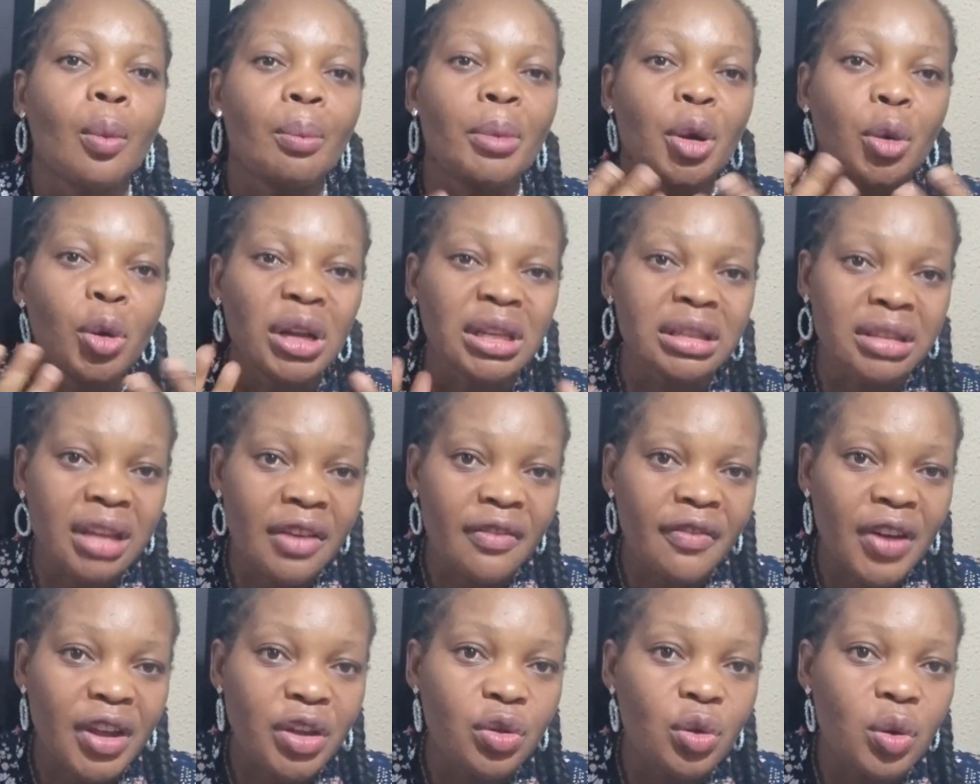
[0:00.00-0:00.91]
May
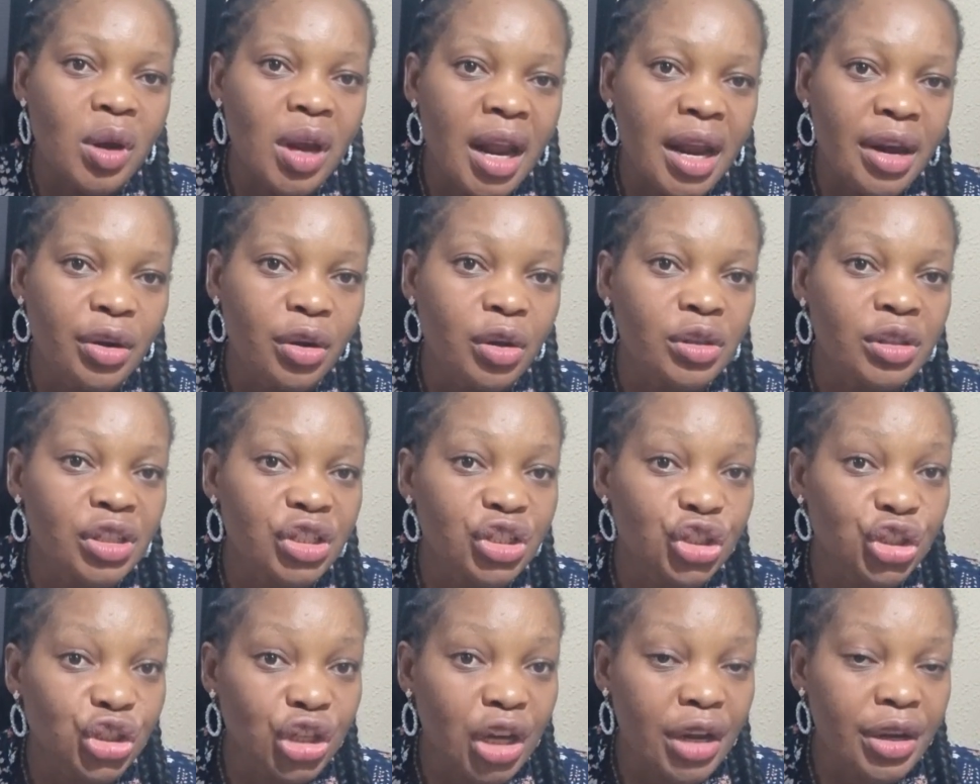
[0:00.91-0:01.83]
whatever you learn on
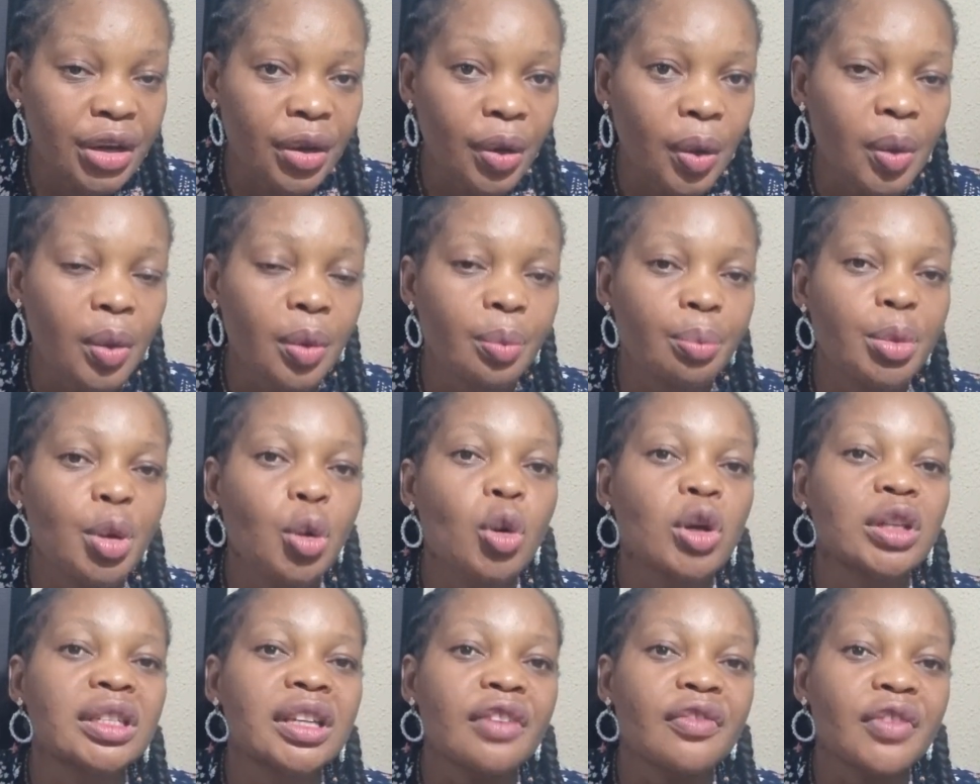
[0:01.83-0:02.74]
this channel, may
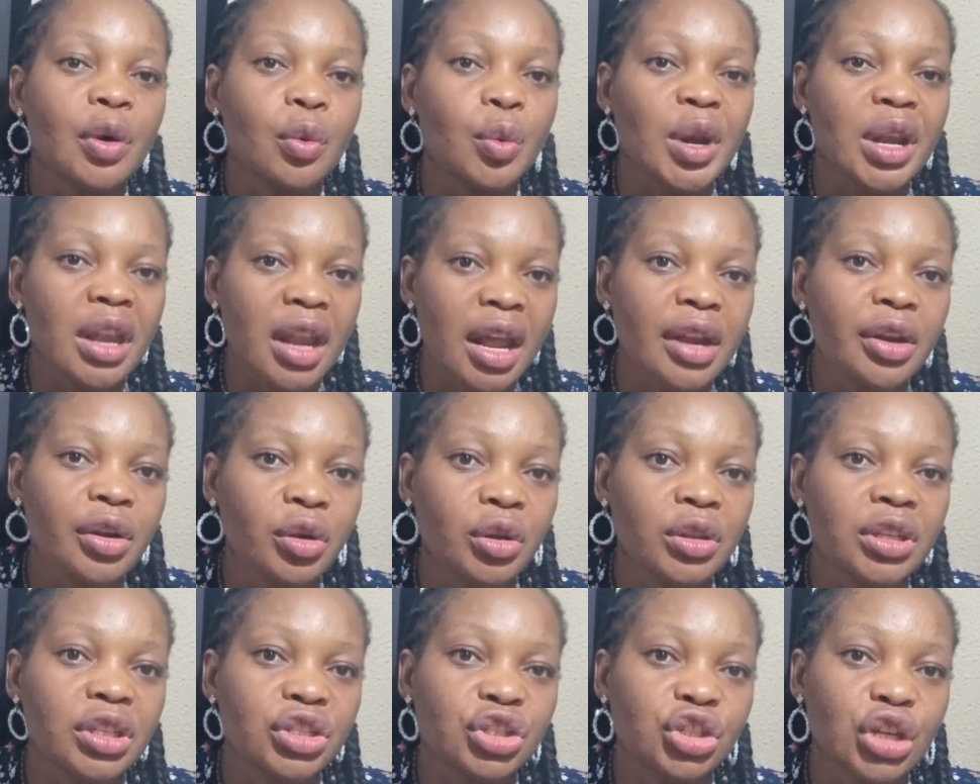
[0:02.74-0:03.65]
whatever we learn
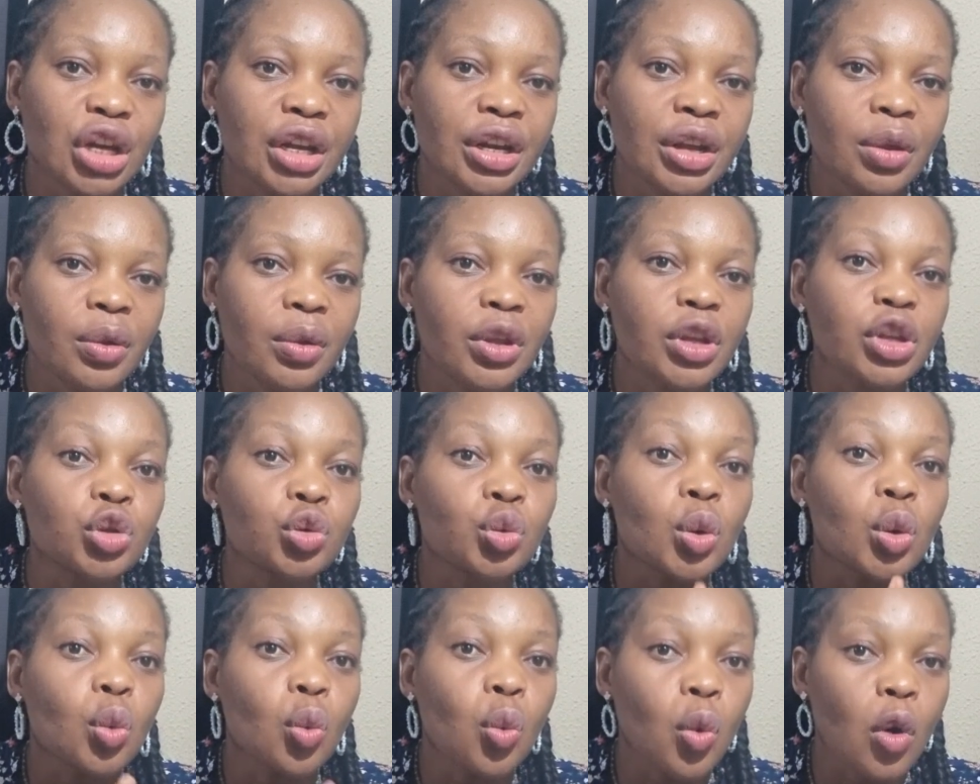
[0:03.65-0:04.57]
on this channel, it
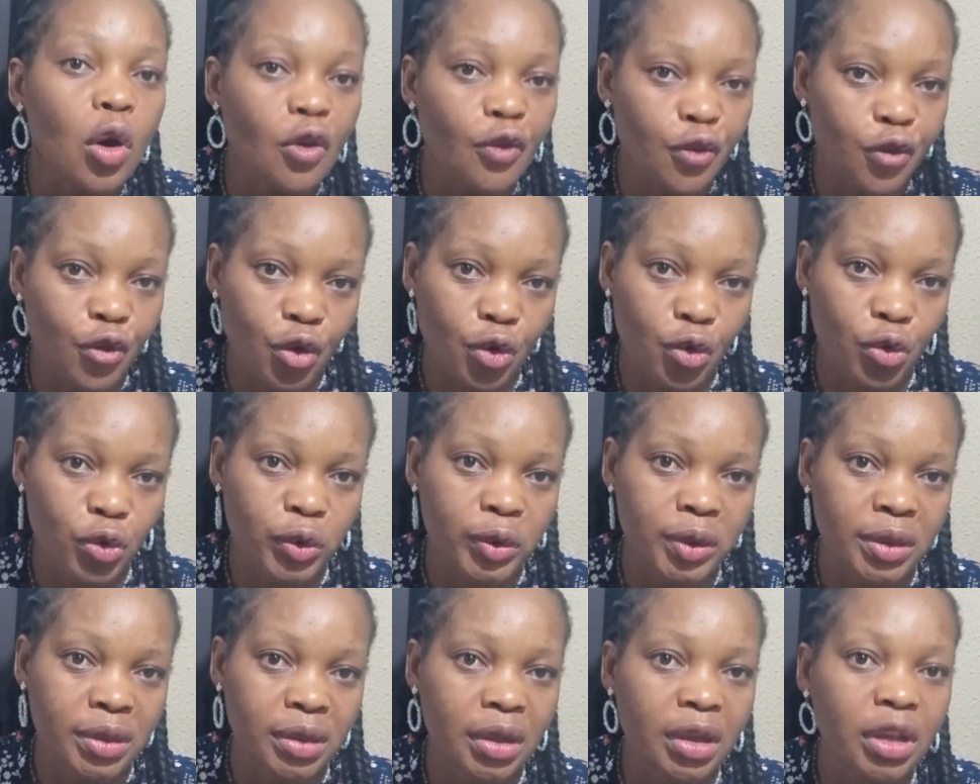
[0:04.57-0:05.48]
will work for
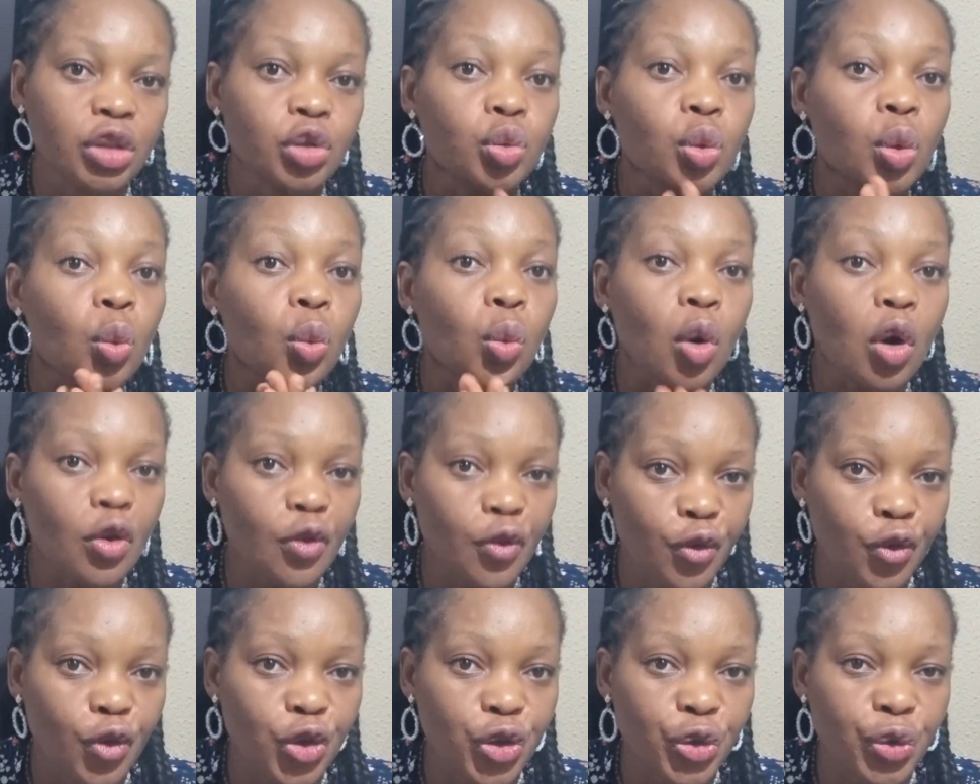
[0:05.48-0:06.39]
us. It will work
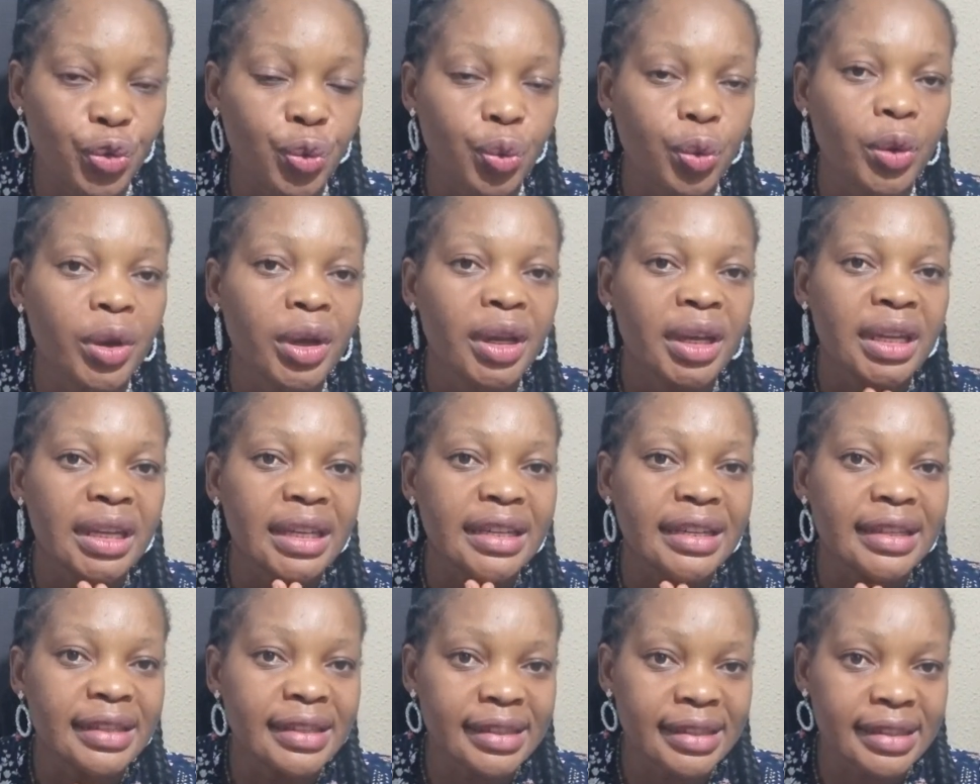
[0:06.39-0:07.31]
for you.
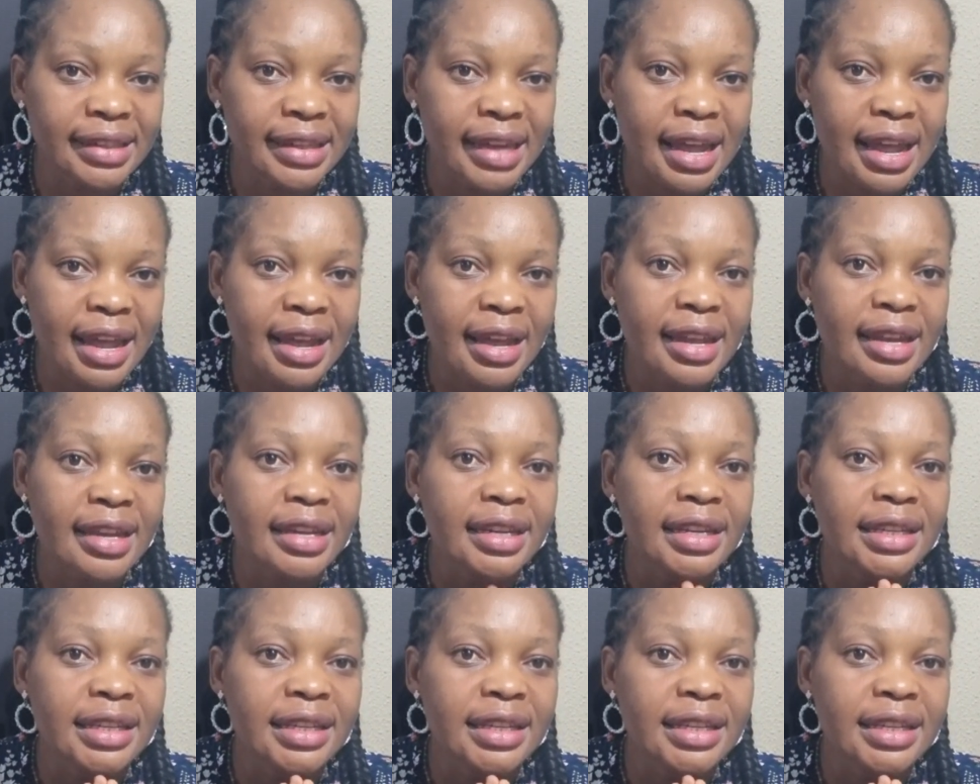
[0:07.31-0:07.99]
Ise.